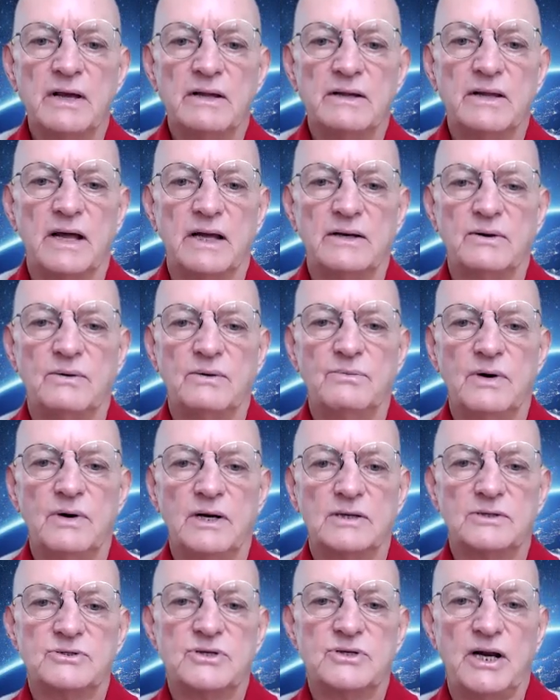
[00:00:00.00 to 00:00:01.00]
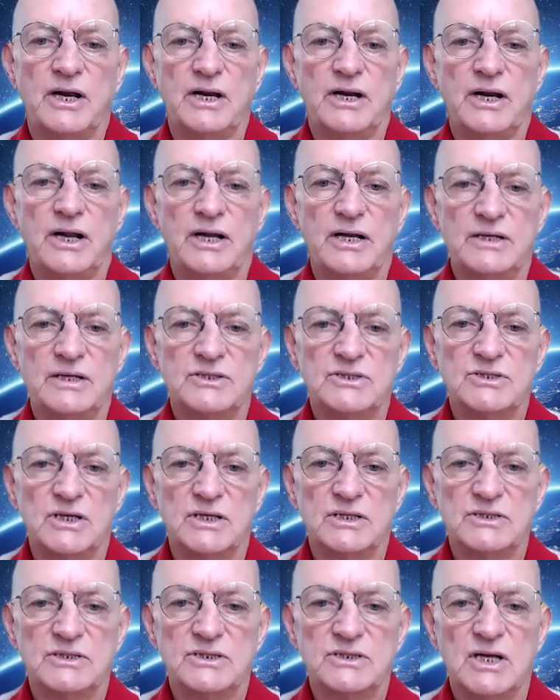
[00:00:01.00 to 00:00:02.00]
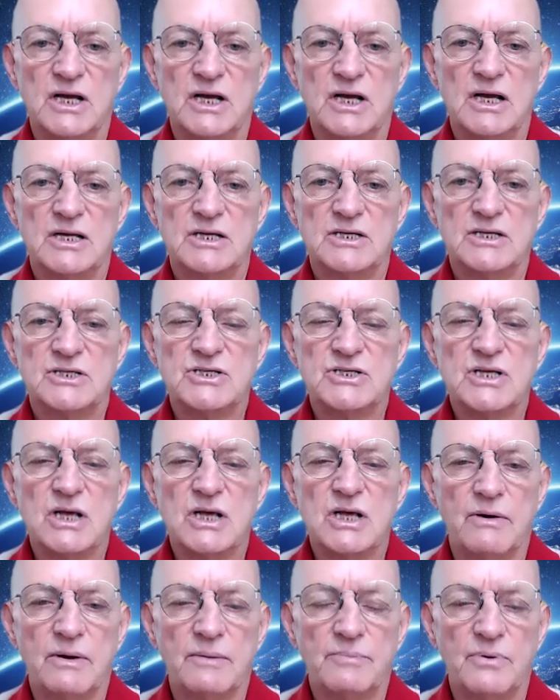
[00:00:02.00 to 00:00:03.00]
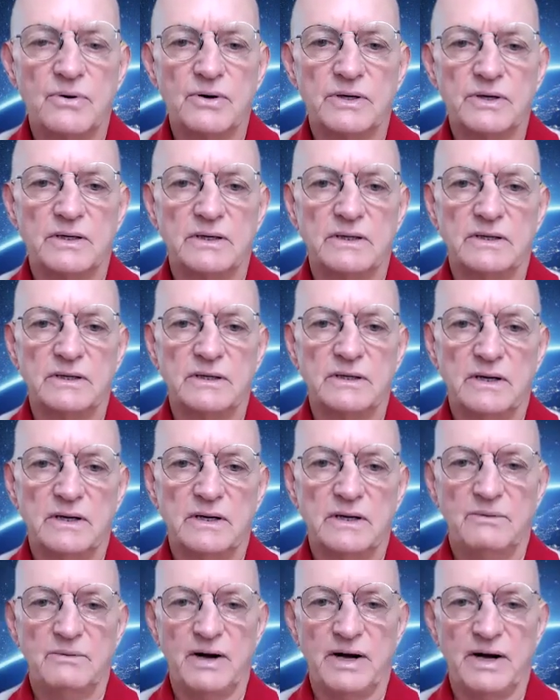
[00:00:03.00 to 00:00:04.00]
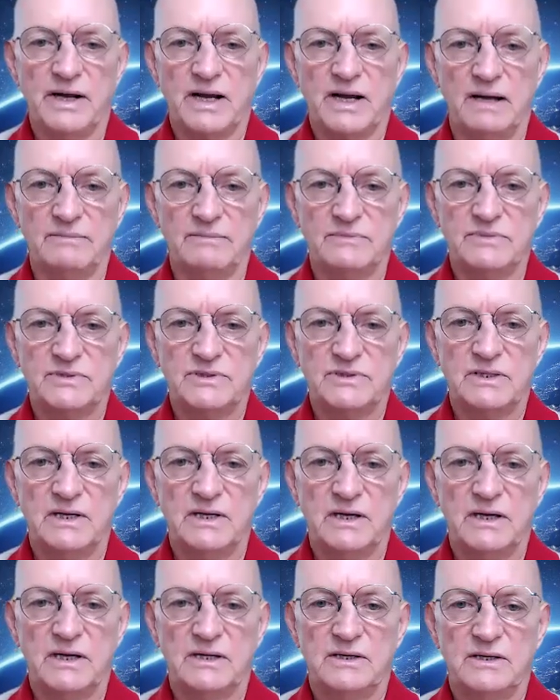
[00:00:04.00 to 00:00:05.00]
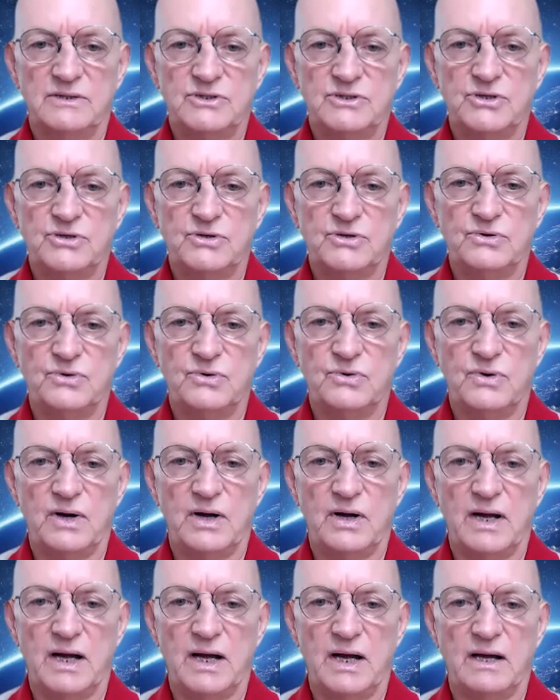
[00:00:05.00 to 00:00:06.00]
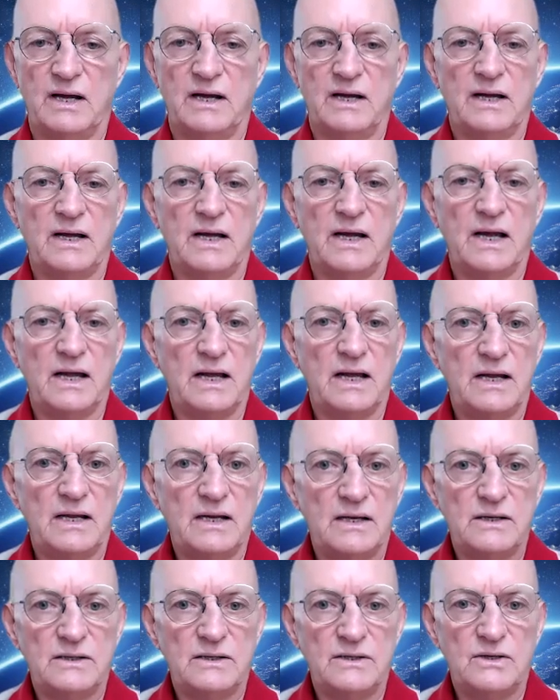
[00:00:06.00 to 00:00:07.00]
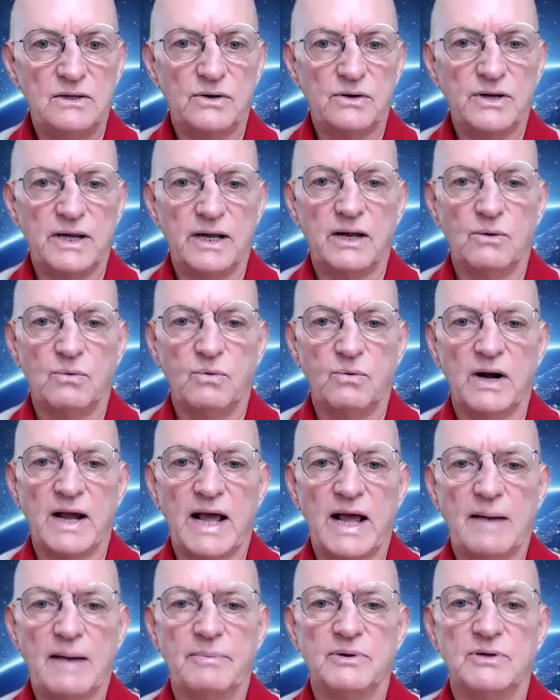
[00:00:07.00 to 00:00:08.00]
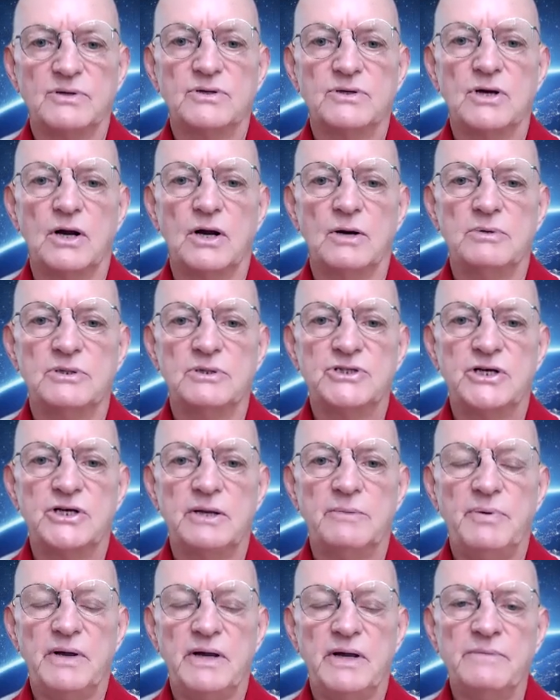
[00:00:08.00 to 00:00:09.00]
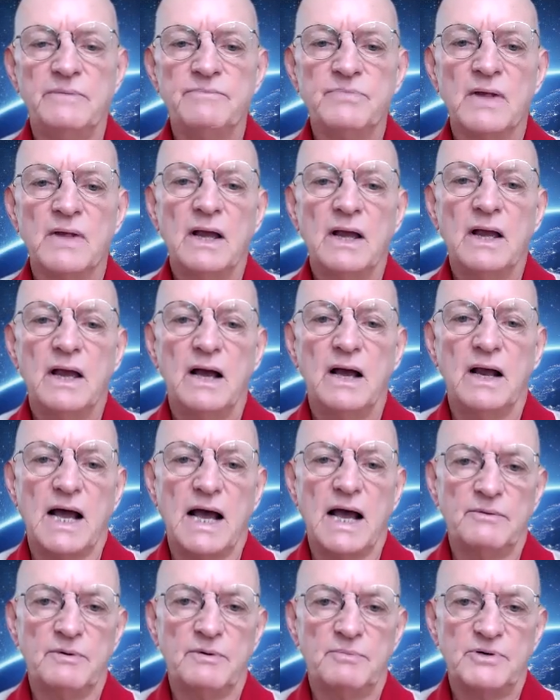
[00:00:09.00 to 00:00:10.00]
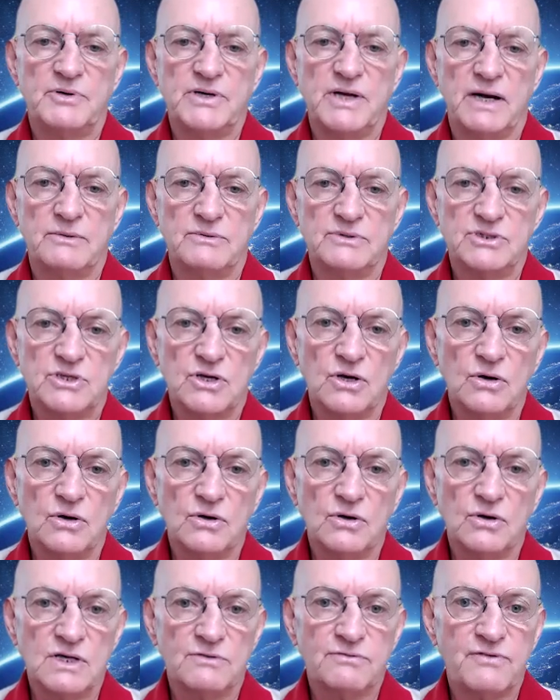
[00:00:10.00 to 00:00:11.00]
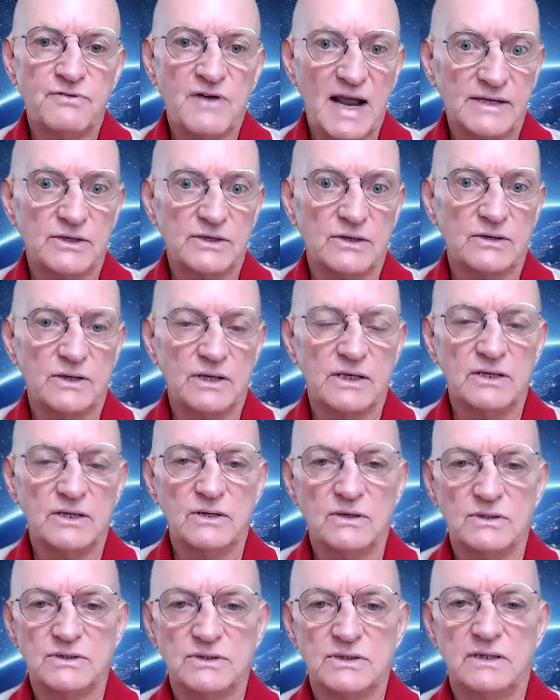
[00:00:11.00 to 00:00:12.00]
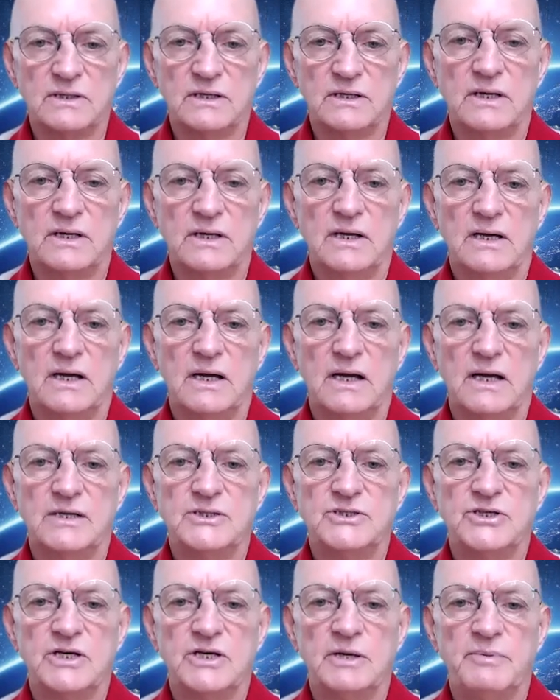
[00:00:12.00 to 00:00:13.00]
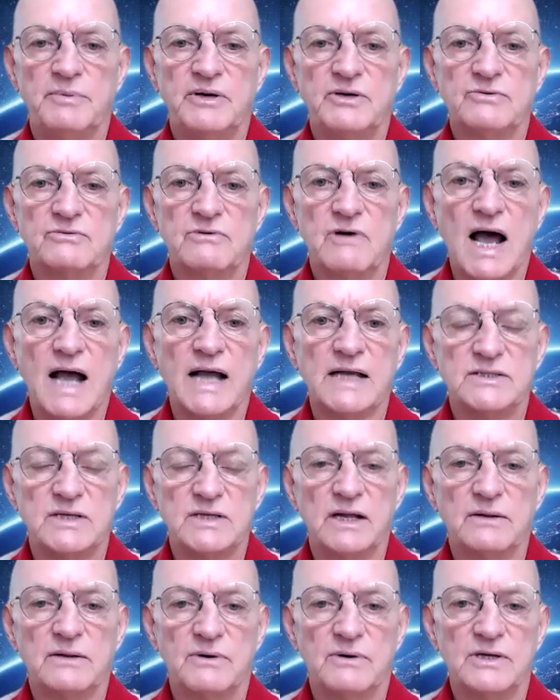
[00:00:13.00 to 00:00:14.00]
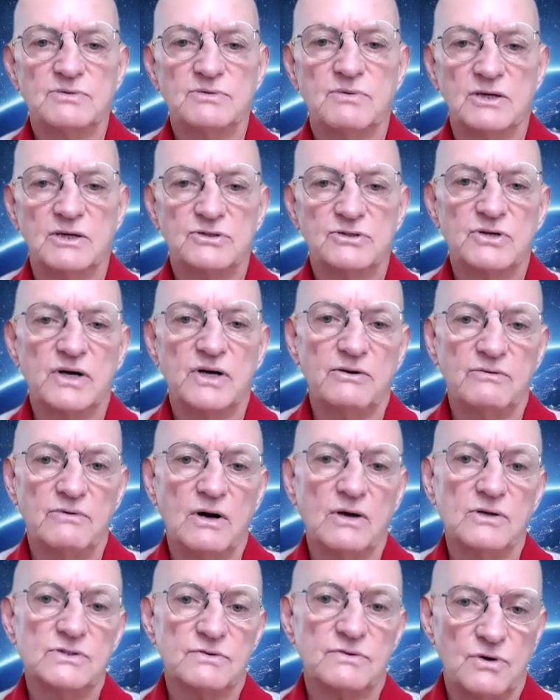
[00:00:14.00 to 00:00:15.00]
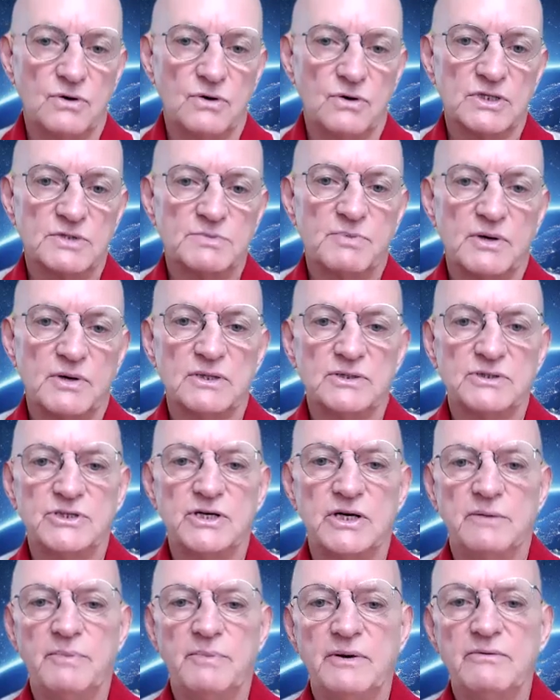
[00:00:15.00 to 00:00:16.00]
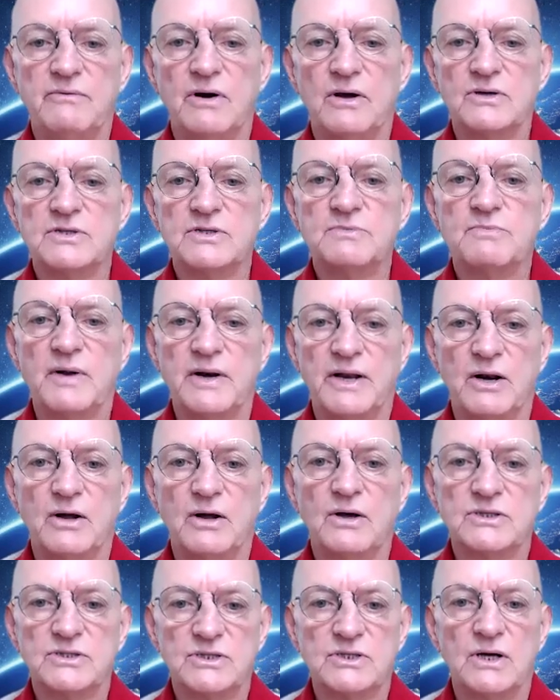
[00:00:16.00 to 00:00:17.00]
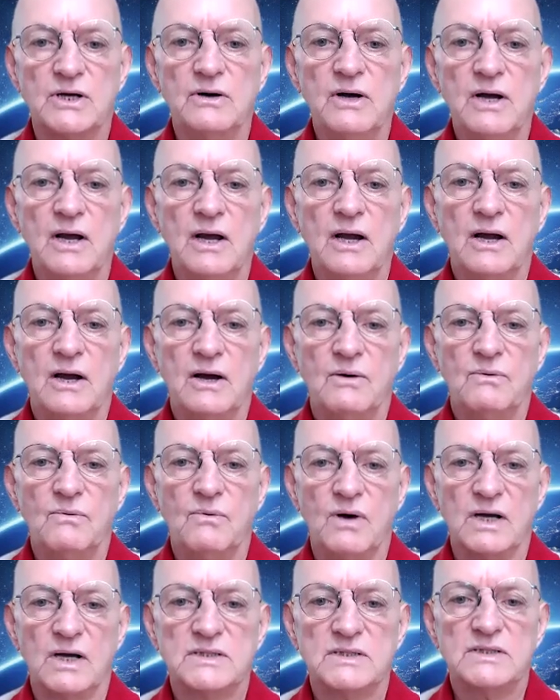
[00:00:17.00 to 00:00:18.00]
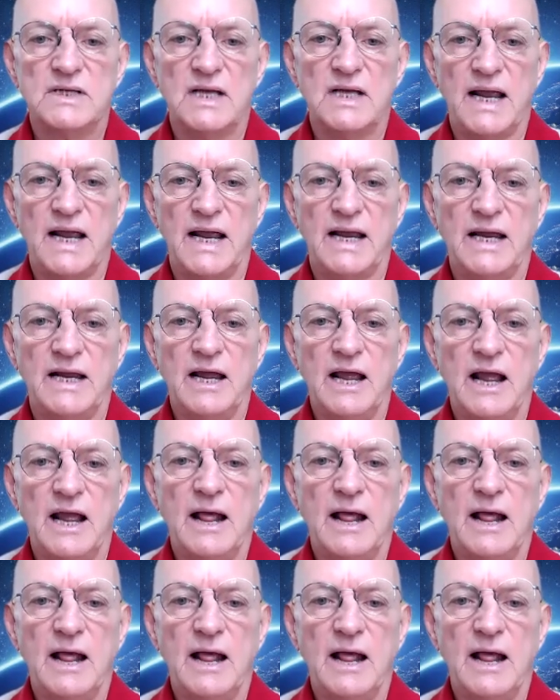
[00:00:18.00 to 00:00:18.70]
that world trade is just so important when it comes to looking at what happened to global GDP. And I would pretend it was a causal factor in causing GDP to rise. In other words, world trade rose, of course, because GDP rose, but it also was a